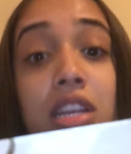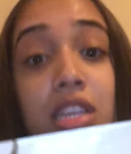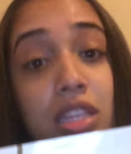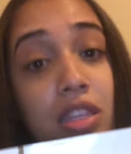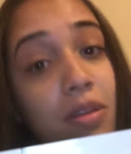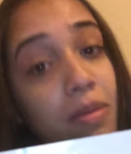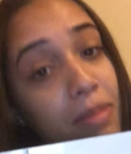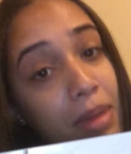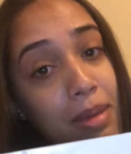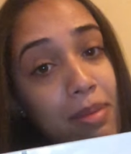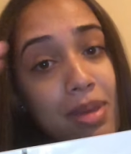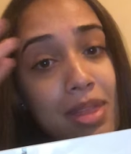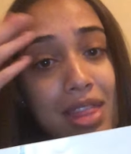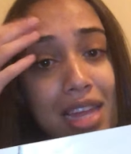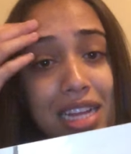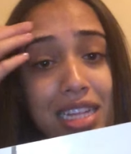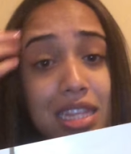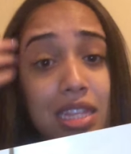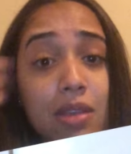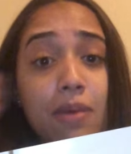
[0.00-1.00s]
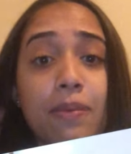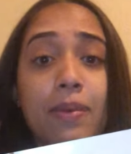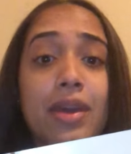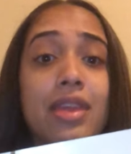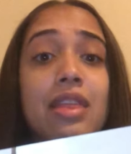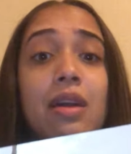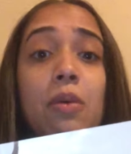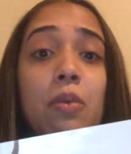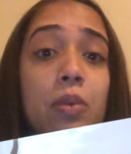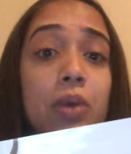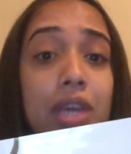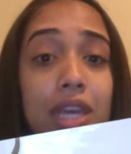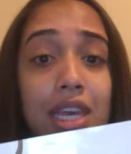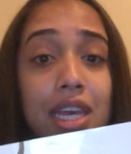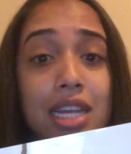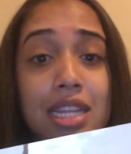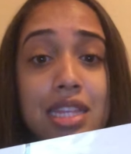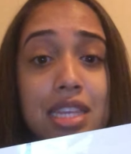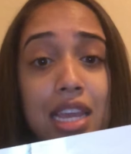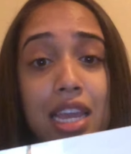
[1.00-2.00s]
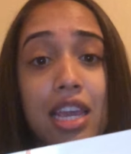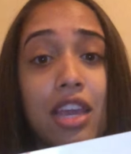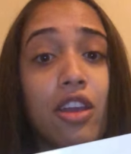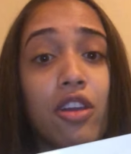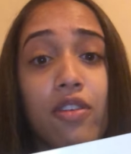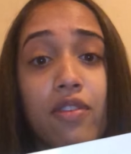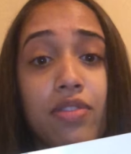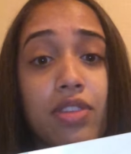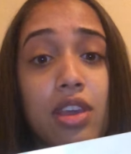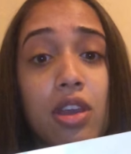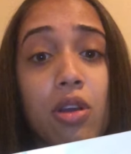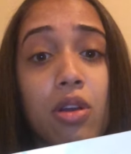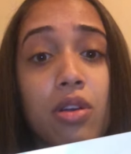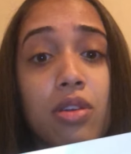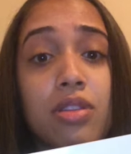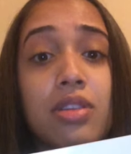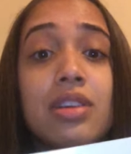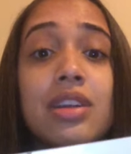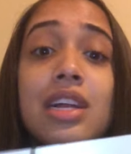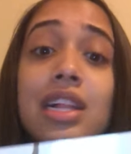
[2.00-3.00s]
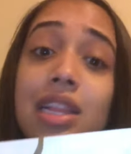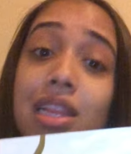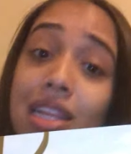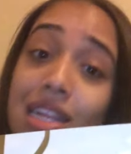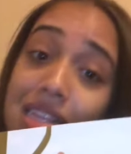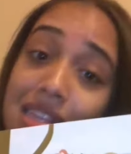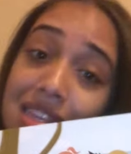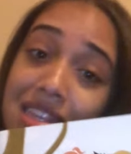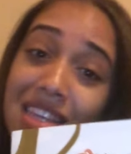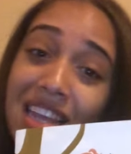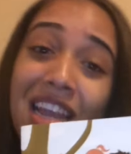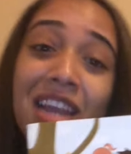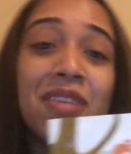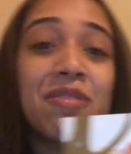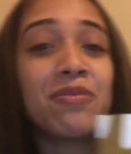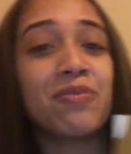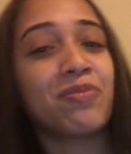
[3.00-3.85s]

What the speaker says: So maybe that's the way that we can take care of the earth. Let's see.